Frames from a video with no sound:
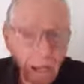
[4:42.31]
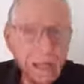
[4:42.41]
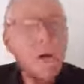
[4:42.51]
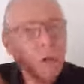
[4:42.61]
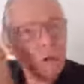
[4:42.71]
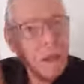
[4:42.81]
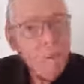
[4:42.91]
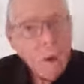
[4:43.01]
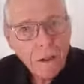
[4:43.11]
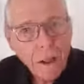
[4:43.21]
Because they're
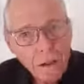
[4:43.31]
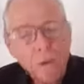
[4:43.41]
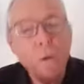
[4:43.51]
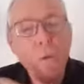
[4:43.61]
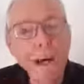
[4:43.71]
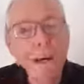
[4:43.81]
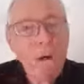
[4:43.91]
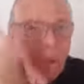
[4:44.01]
well known. Why?